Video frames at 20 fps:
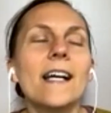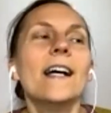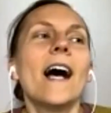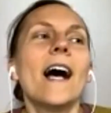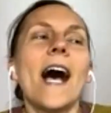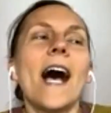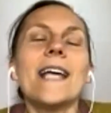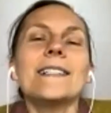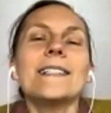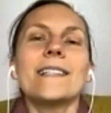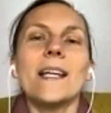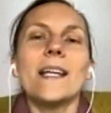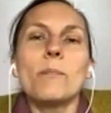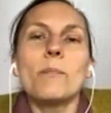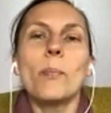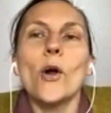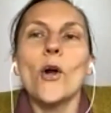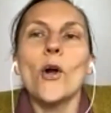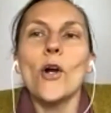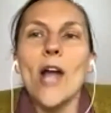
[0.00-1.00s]
I said,
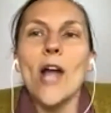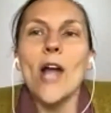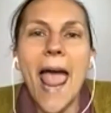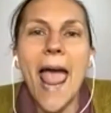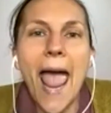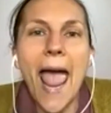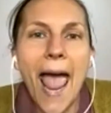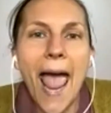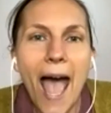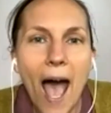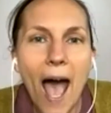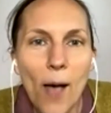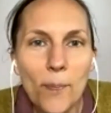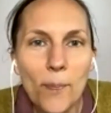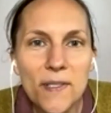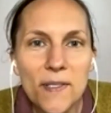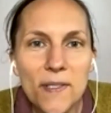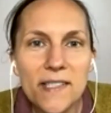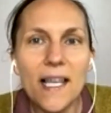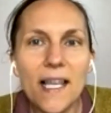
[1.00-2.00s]

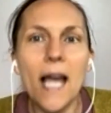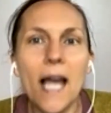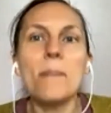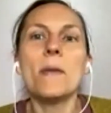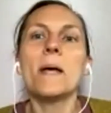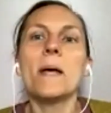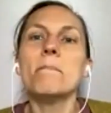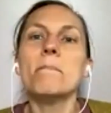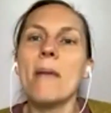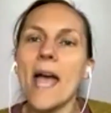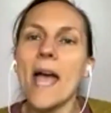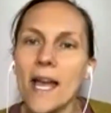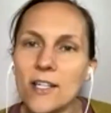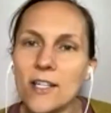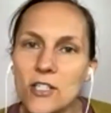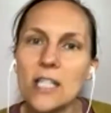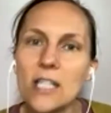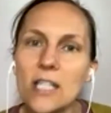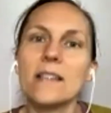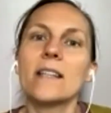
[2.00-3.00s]
perhaps I'm
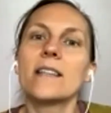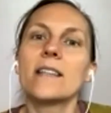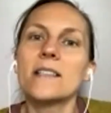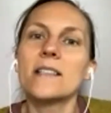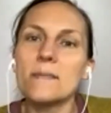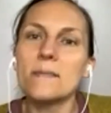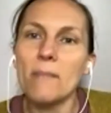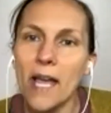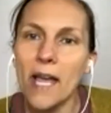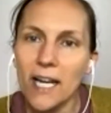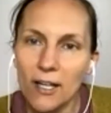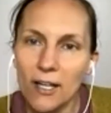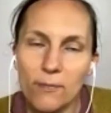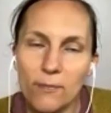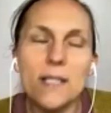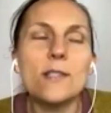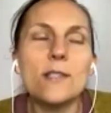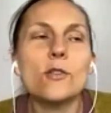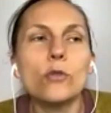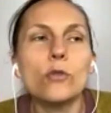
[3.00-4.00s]
imagining that this might have been,
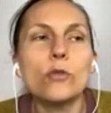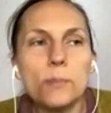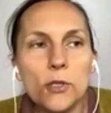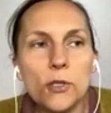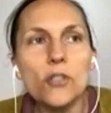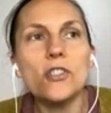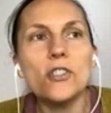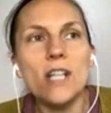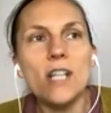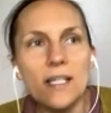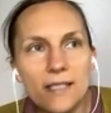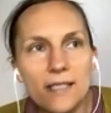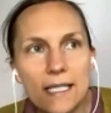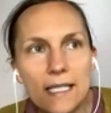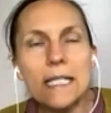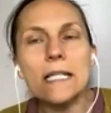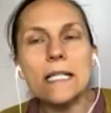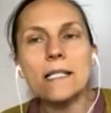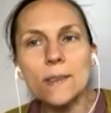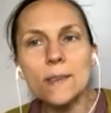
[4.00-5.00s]
scripture doesn't
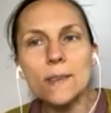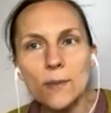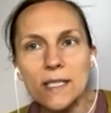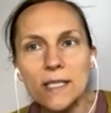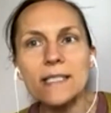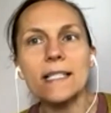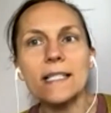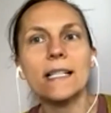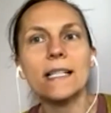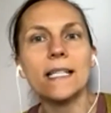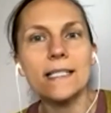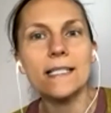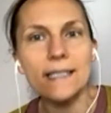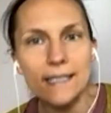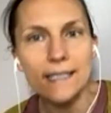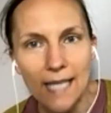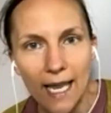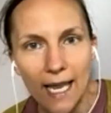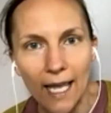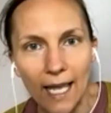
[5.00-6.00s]
explicitly
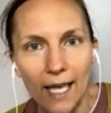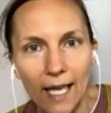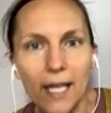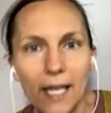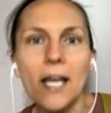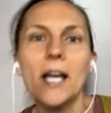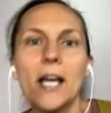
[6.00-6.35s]
say it,